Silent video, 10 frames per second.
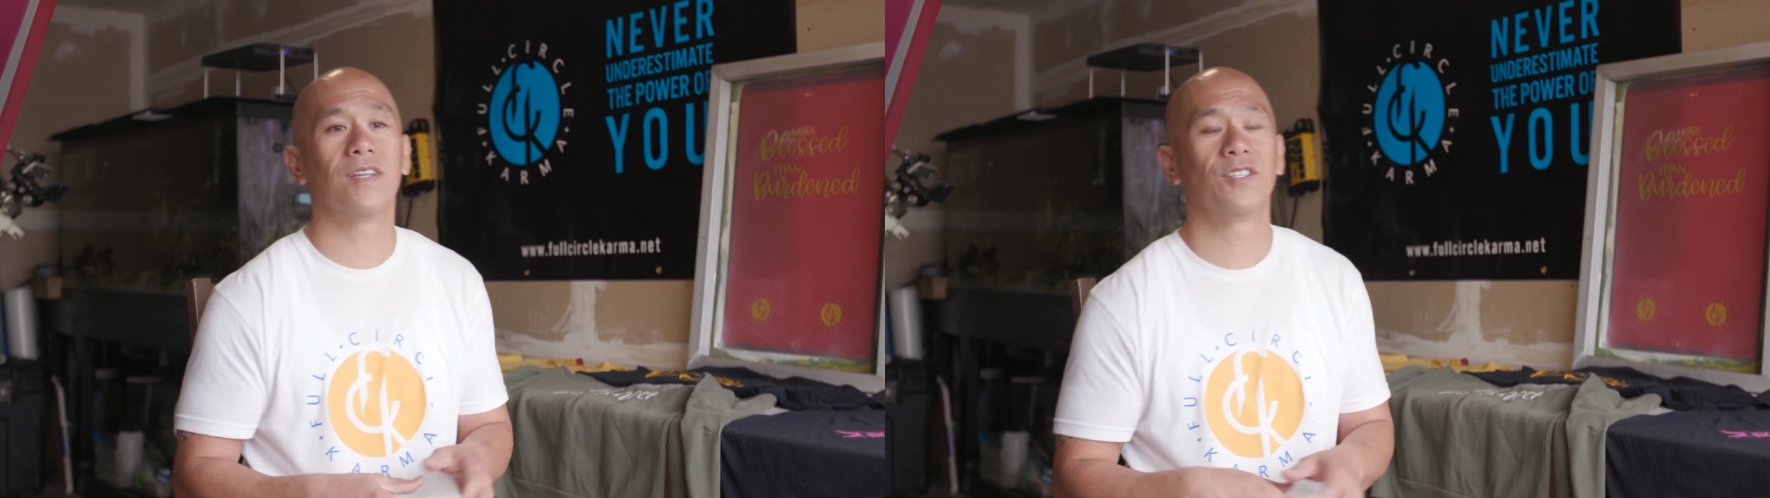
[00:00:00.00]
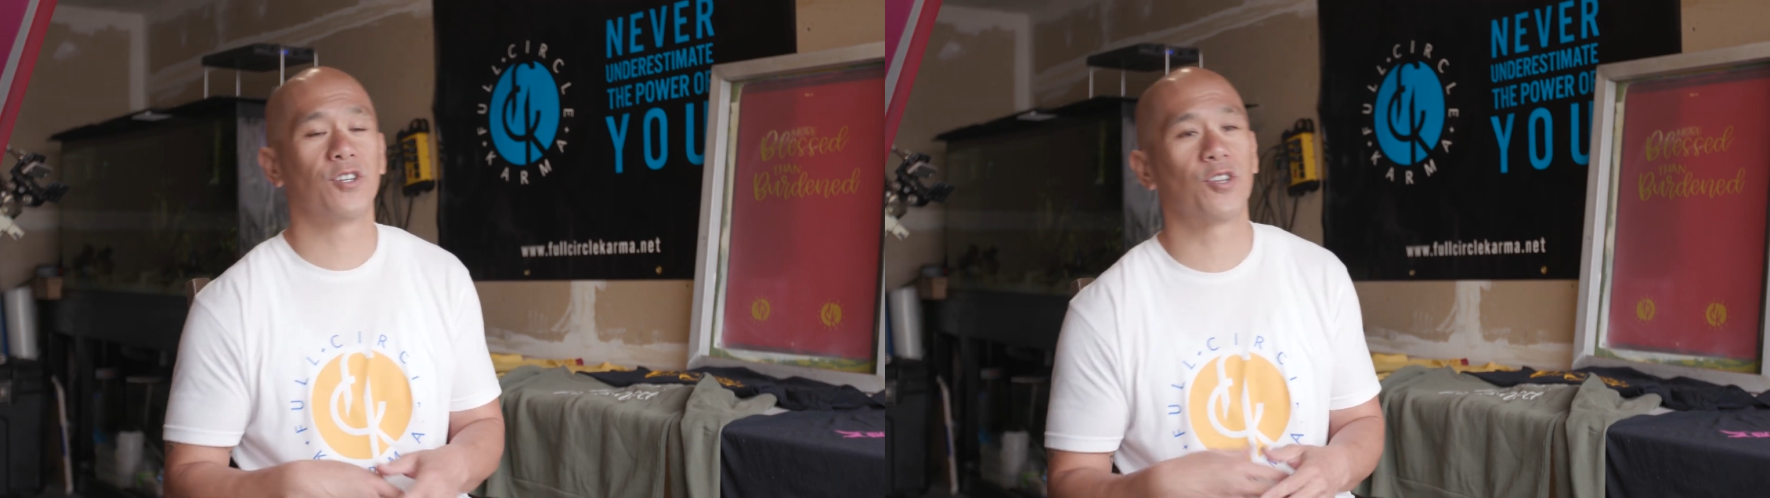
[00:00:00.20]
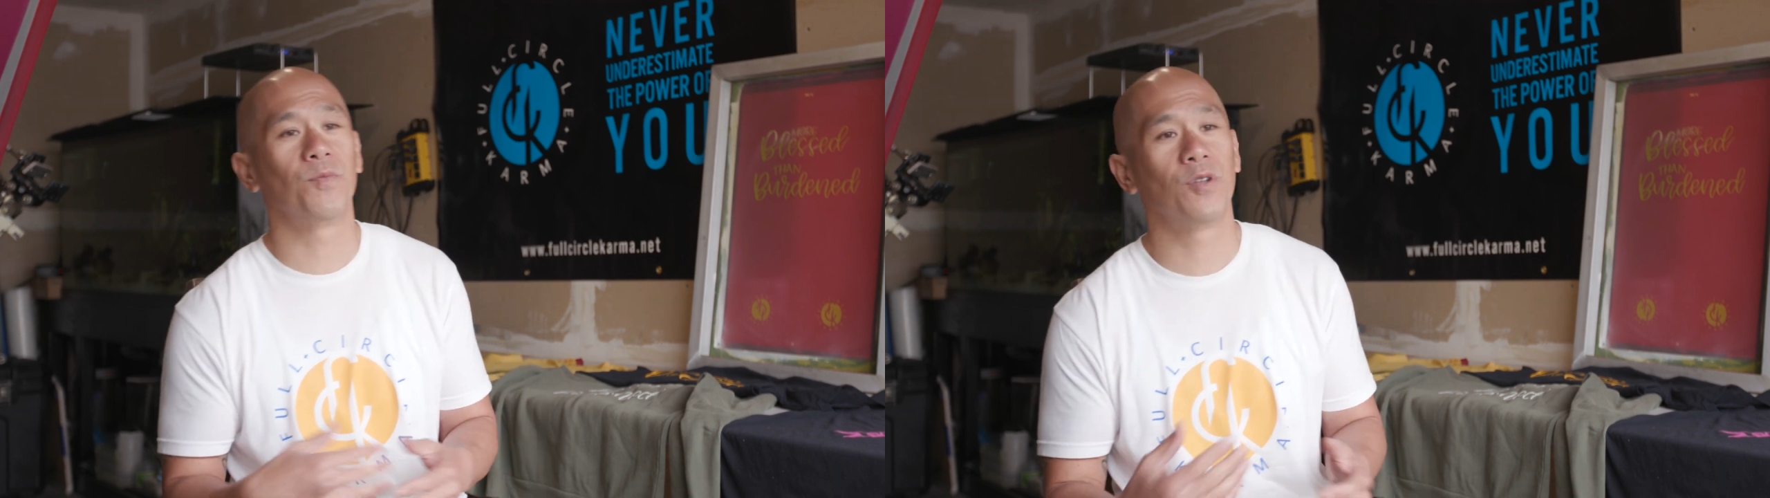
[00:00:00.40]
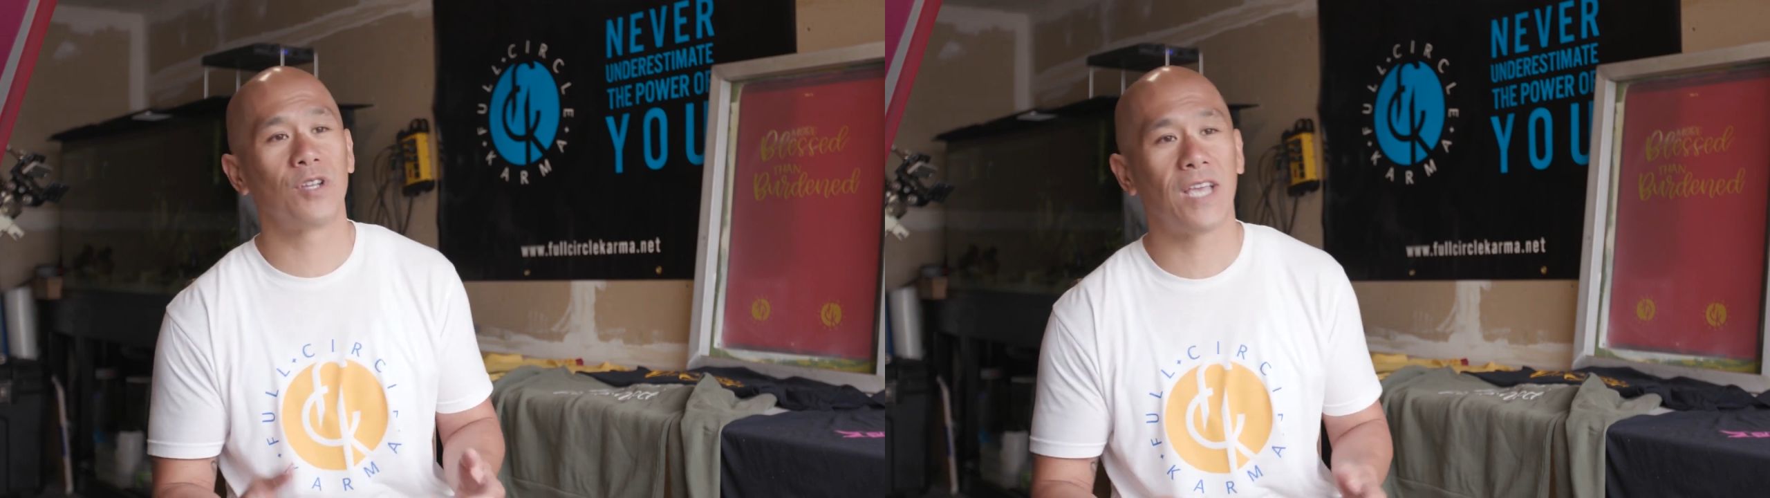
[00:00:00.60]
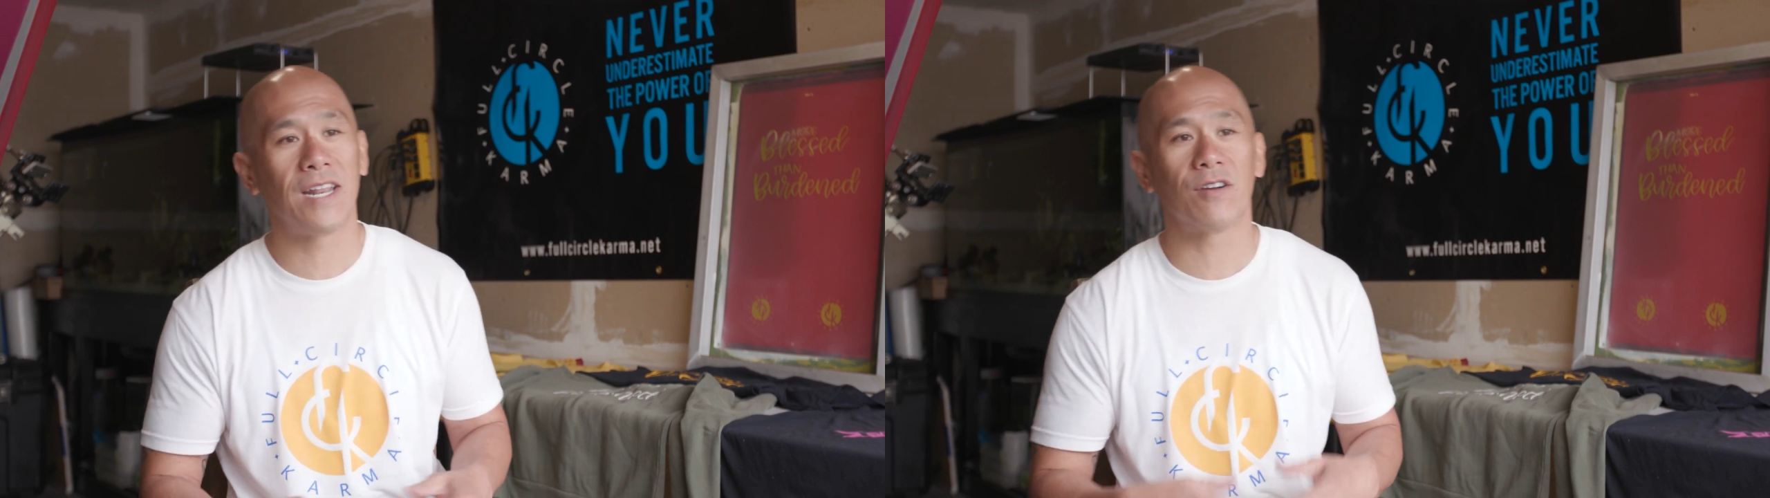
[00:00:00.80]
to
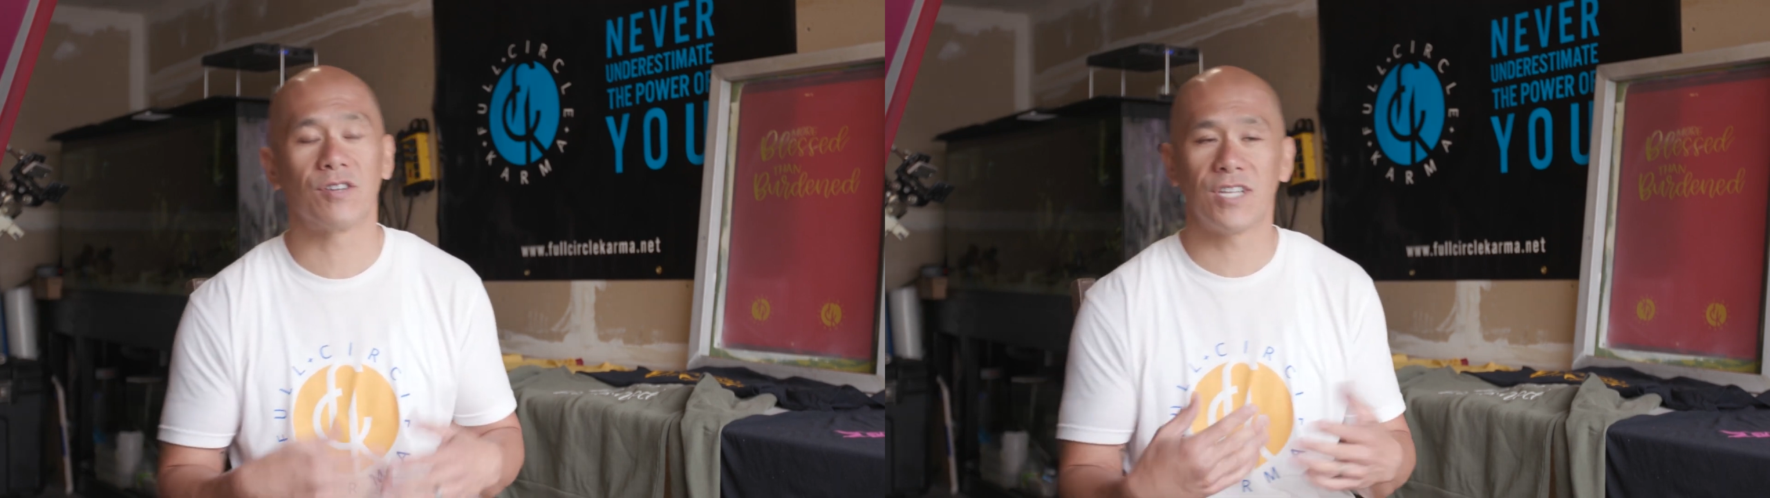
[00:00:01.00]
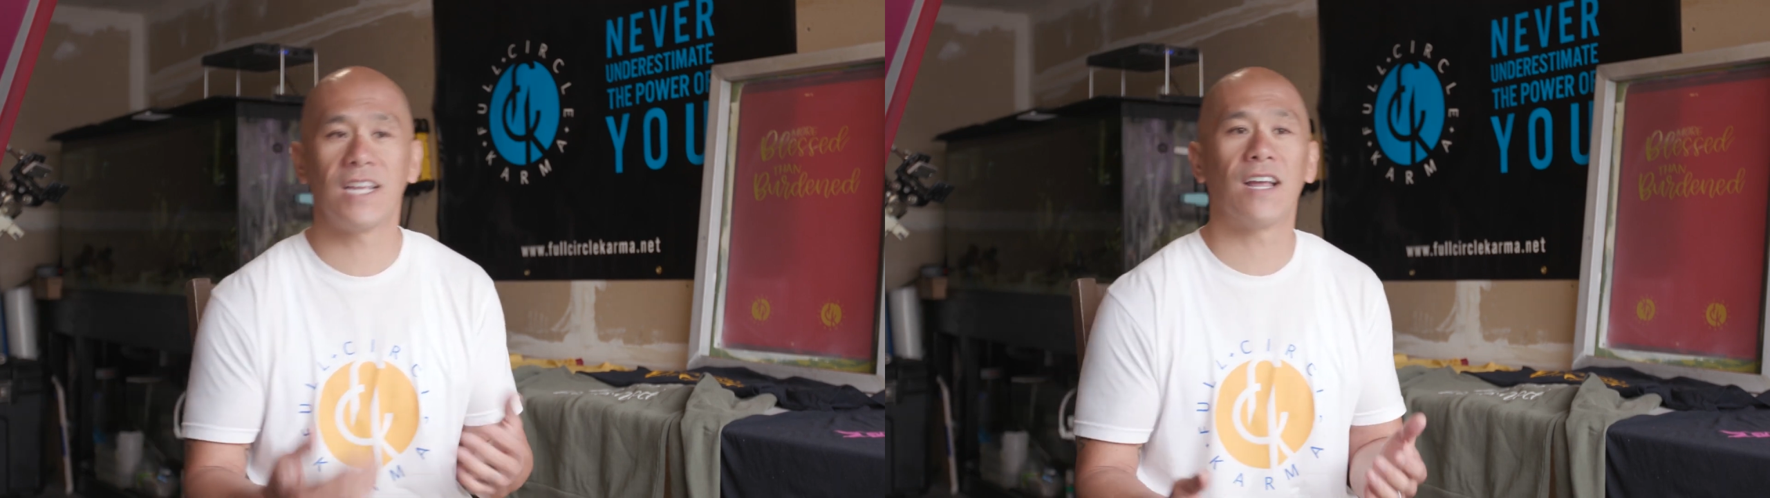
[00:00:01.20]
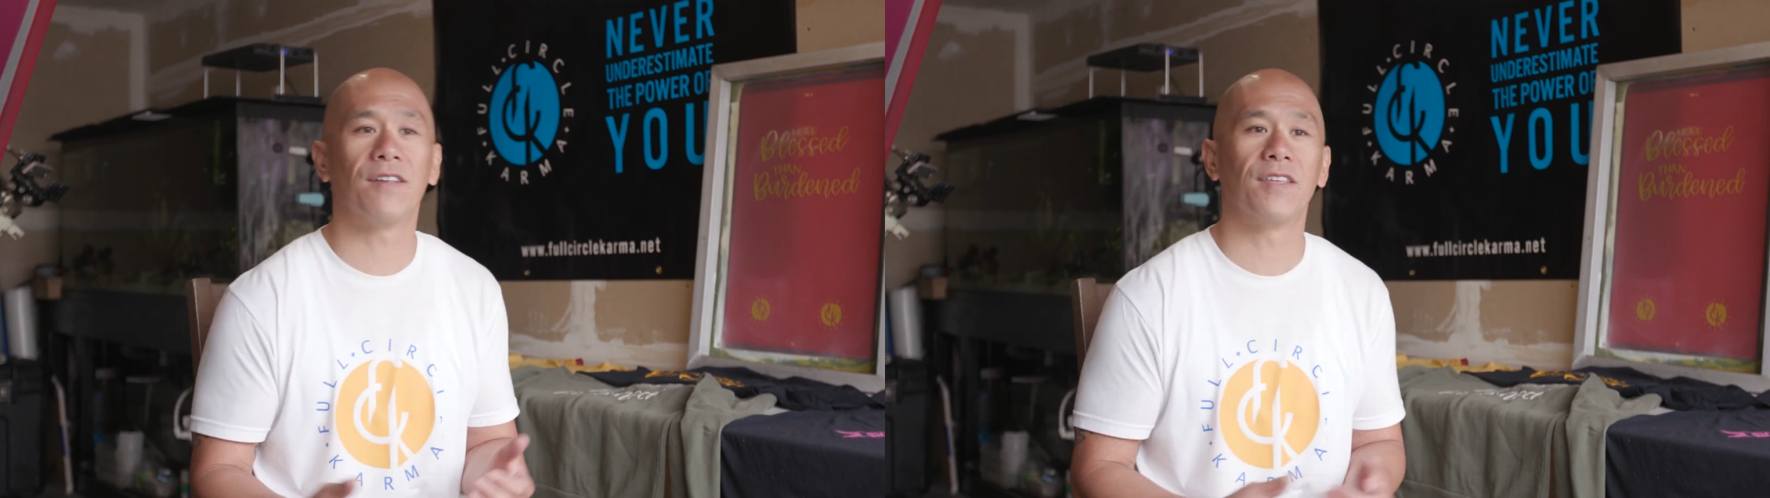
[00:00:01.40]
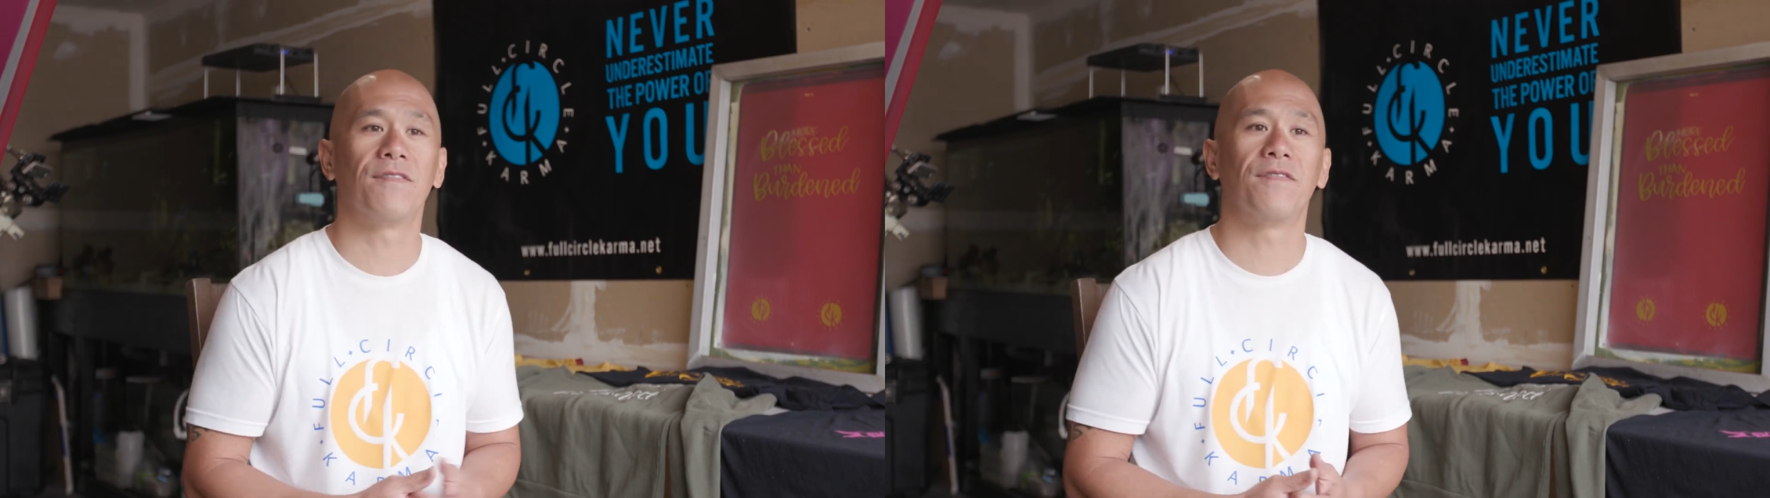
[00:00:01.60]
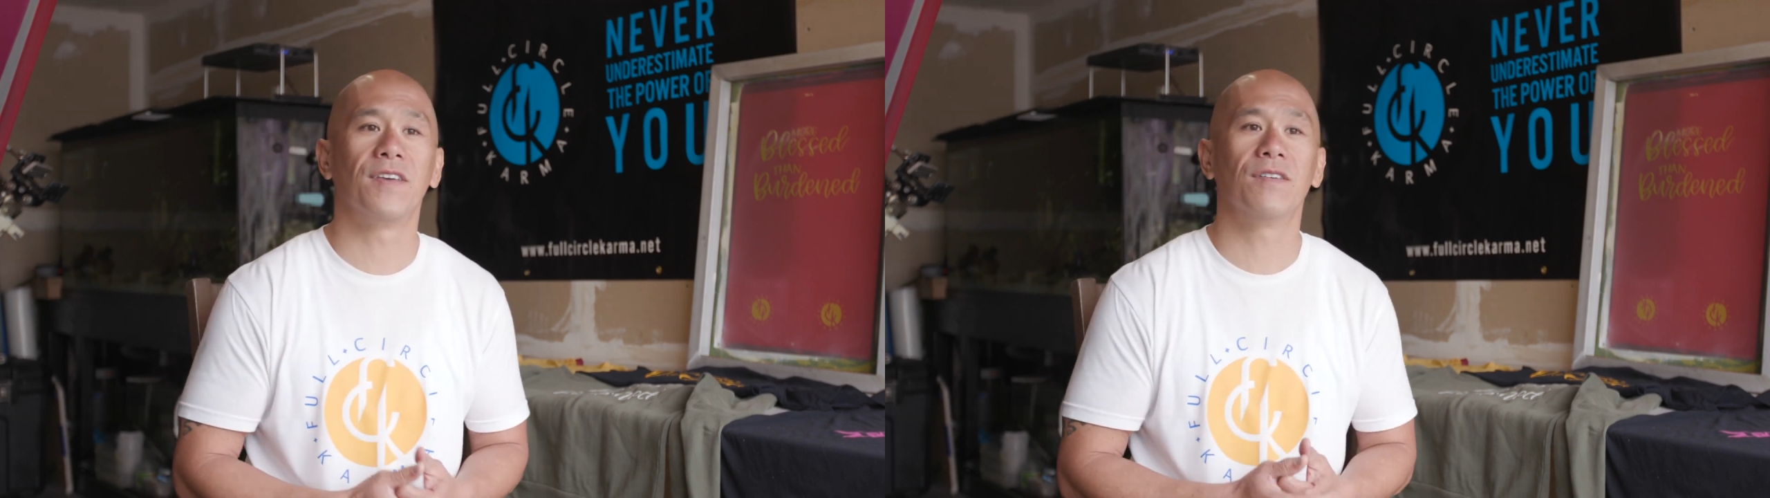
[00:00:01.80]
communicating or saying how they
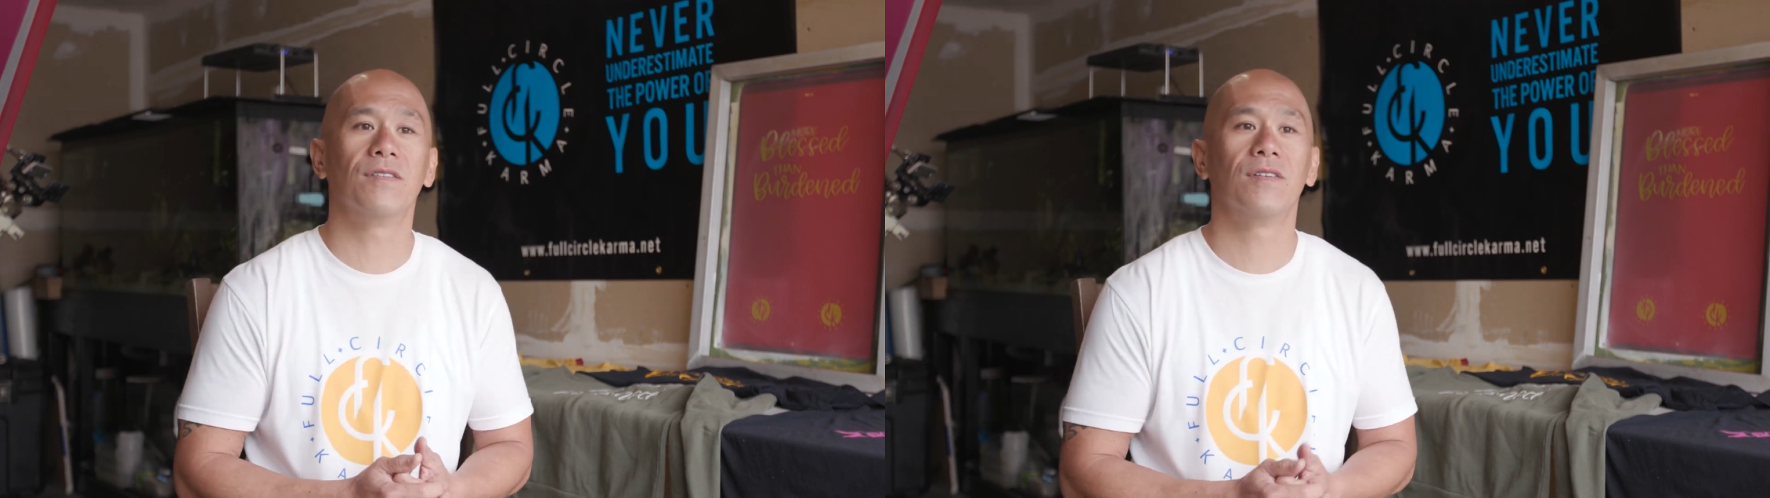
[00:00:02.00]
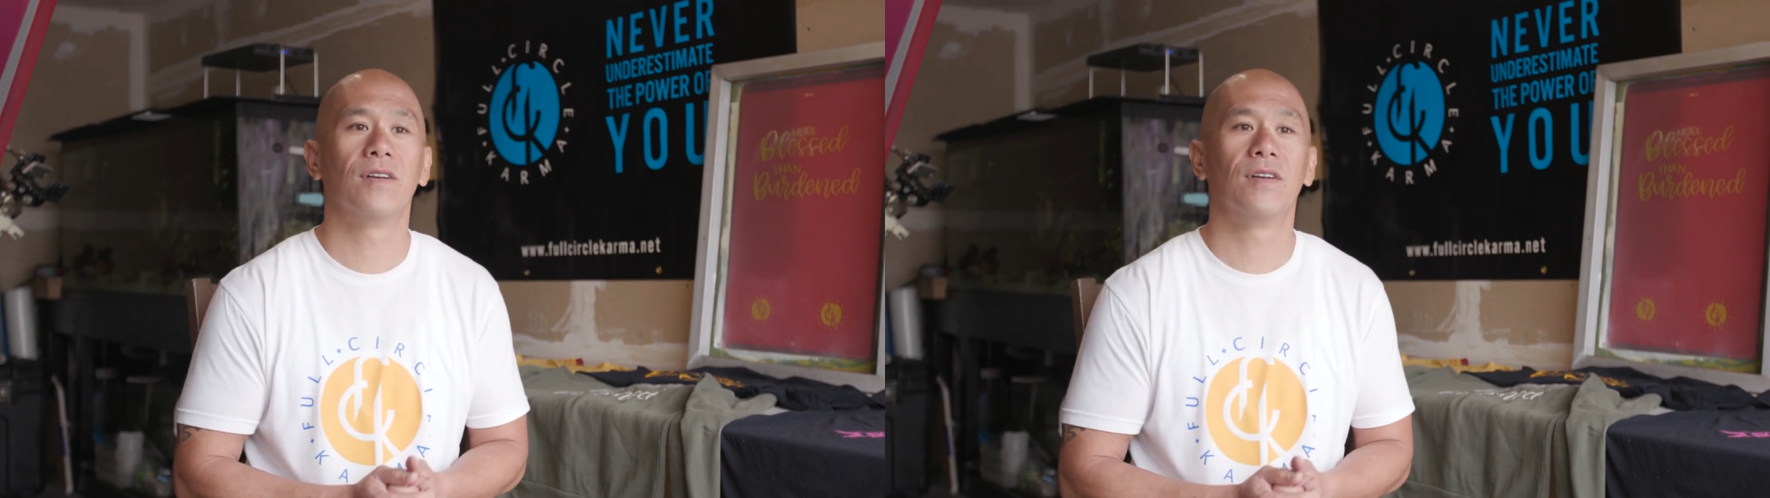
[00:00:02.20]
feel